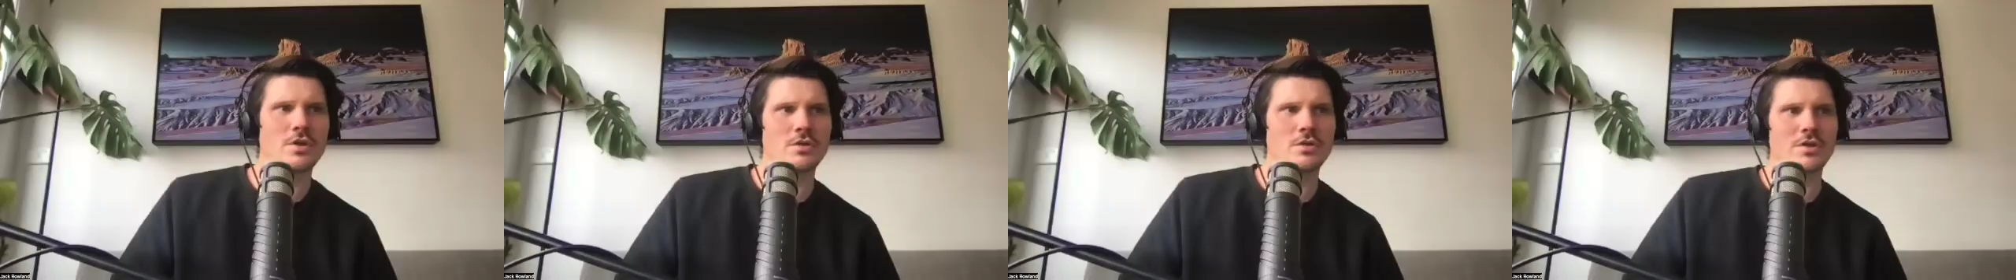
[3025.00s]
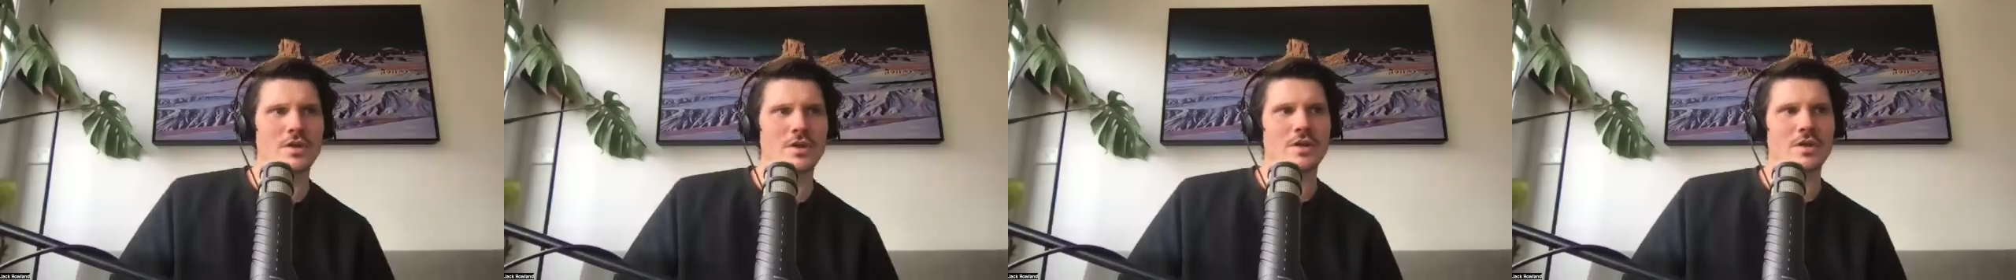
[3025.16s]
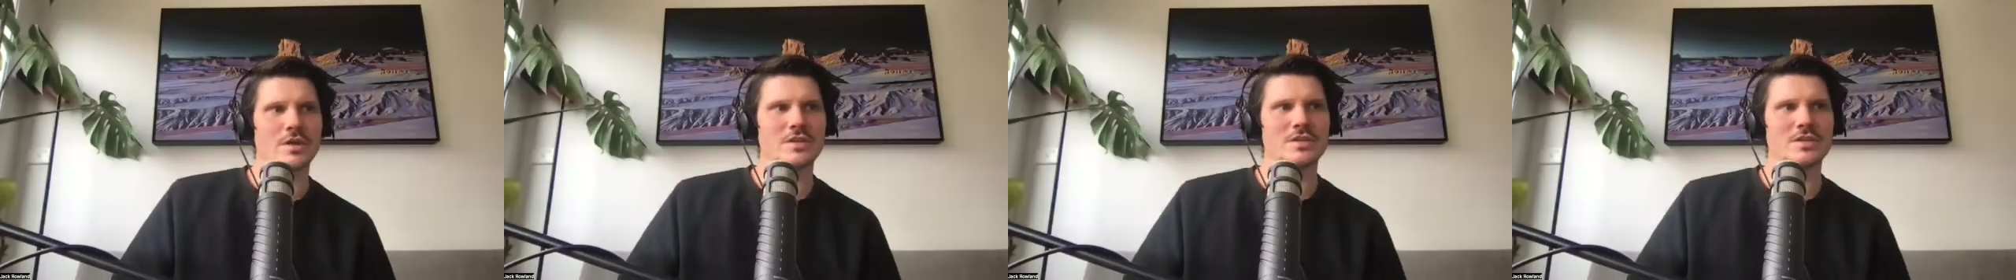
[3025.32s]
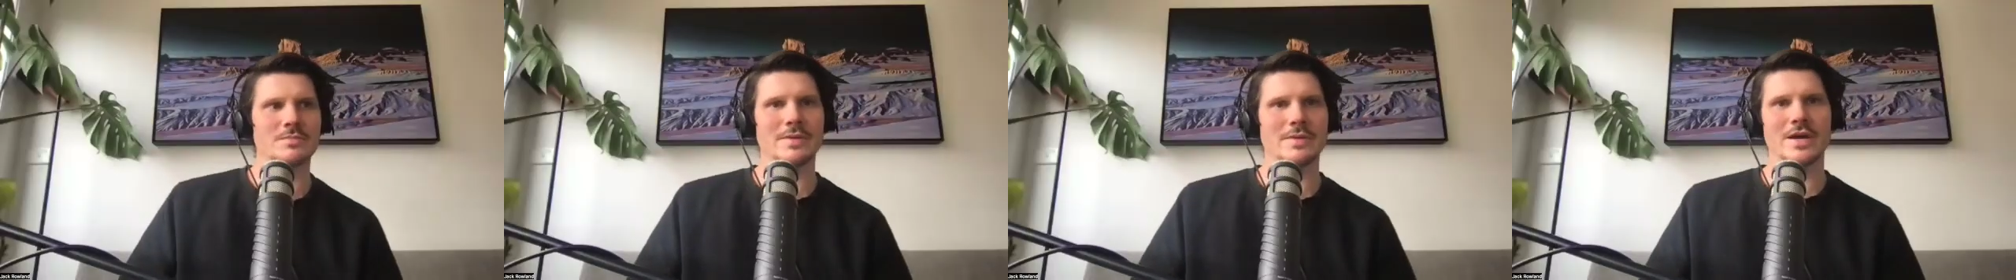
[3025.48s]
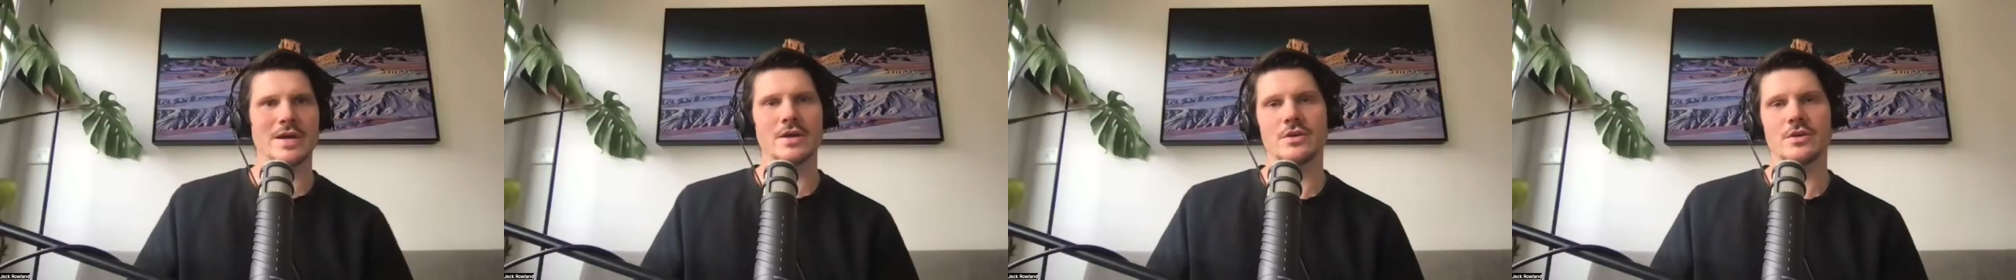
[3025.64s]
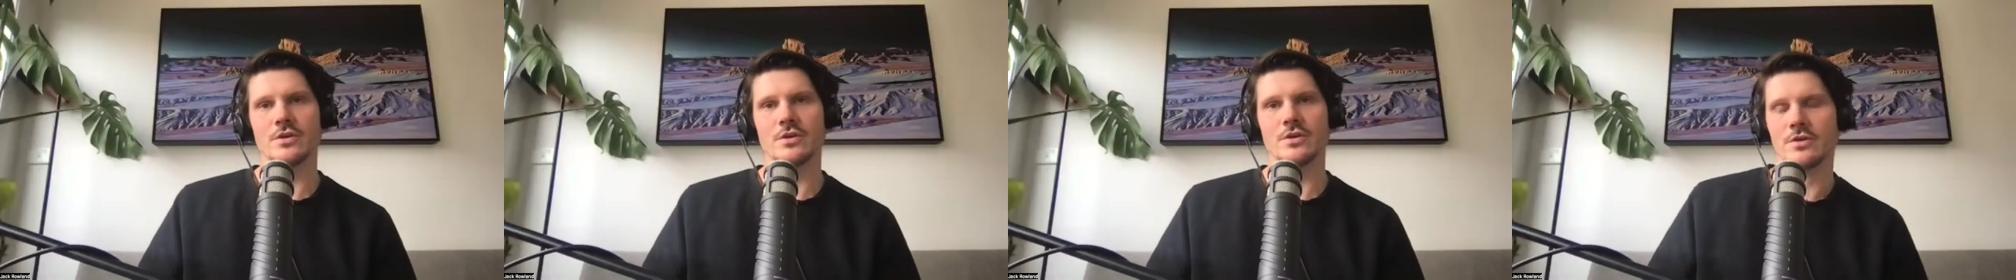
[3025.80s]
you think it is
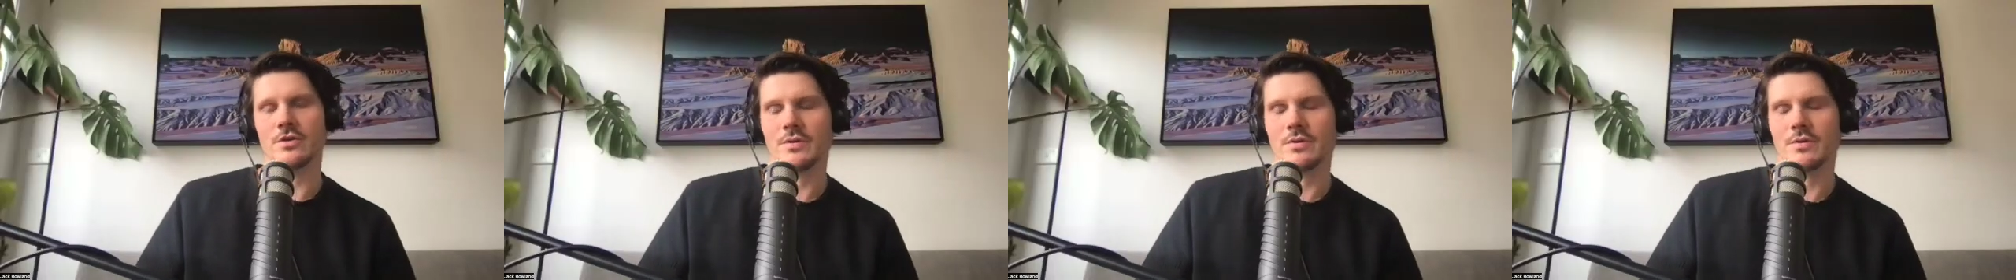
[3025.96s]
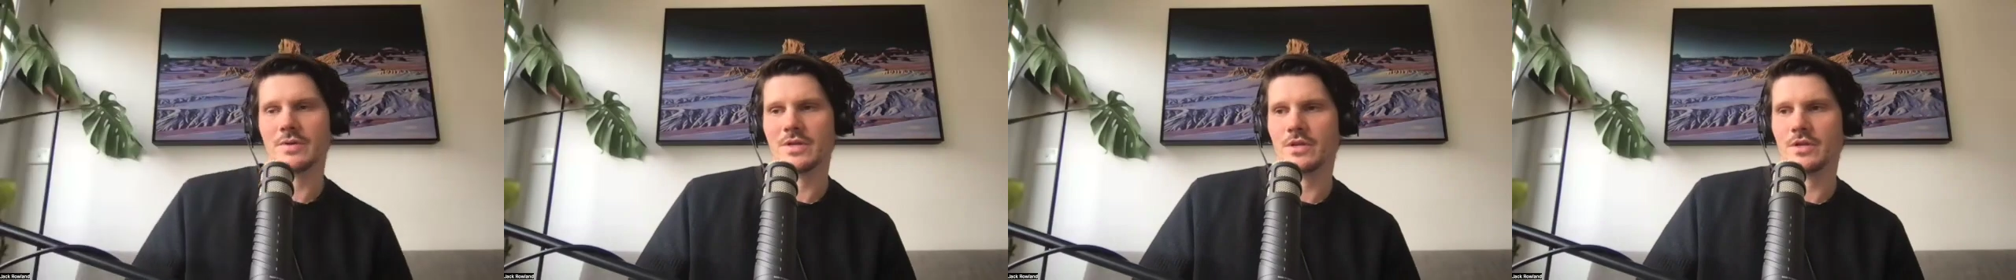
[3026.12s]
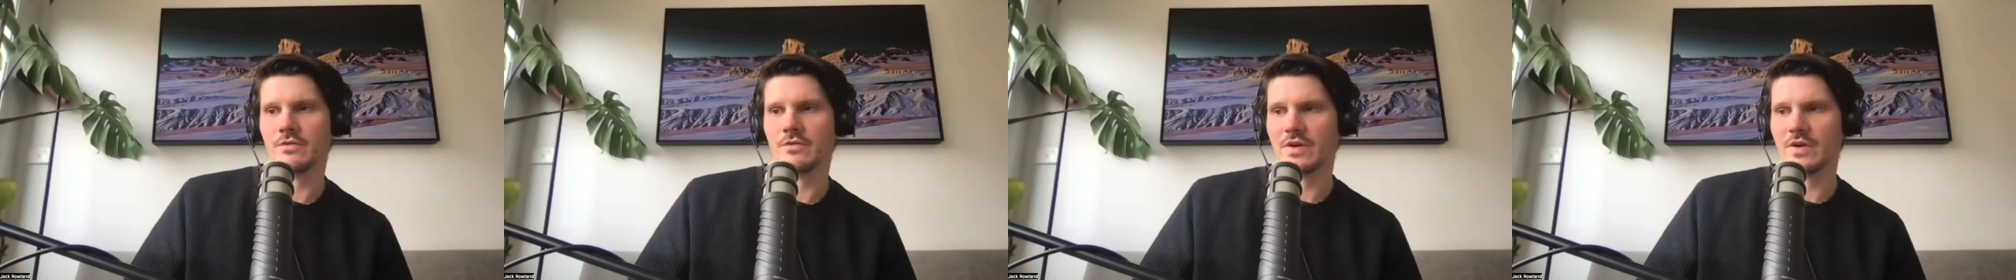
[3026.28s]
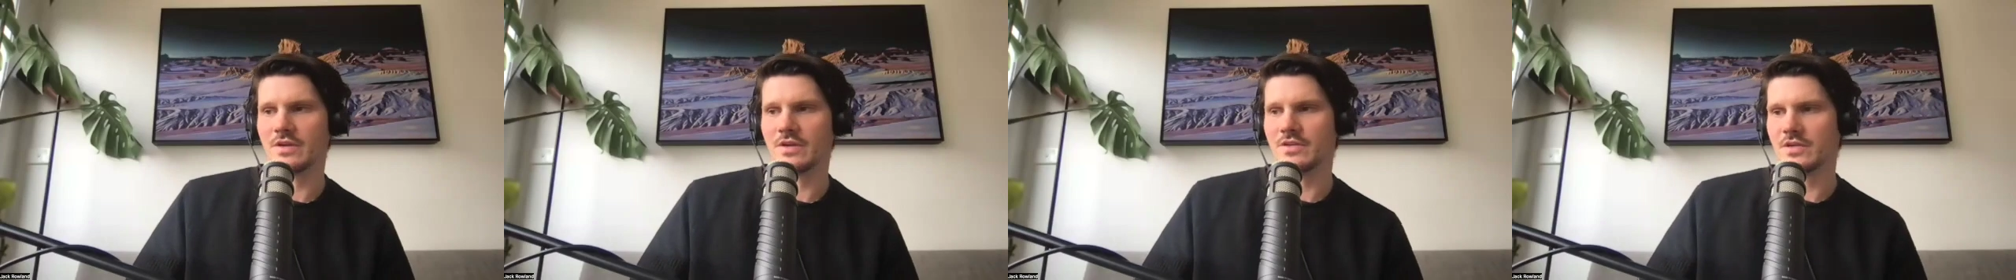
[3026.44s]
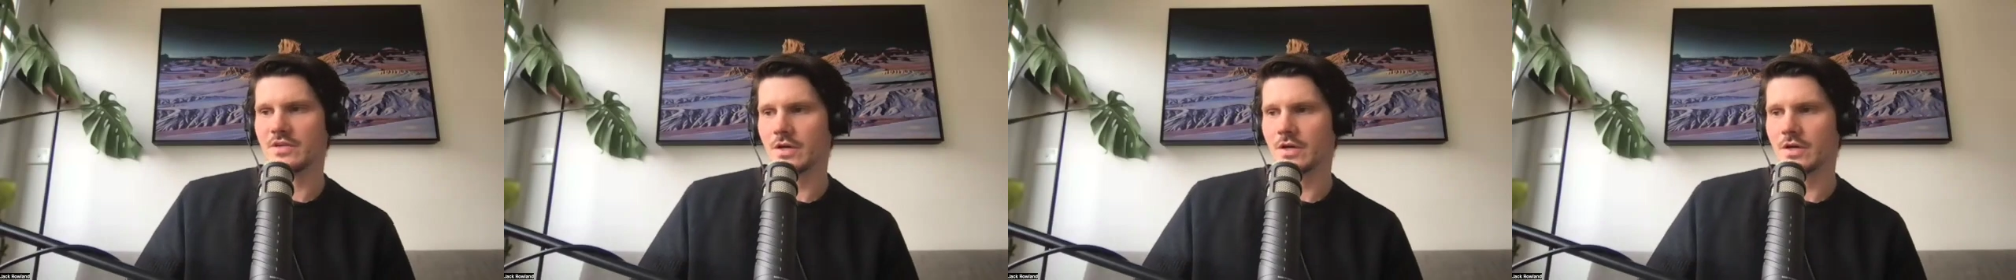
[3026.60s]
about you? I mean, you've had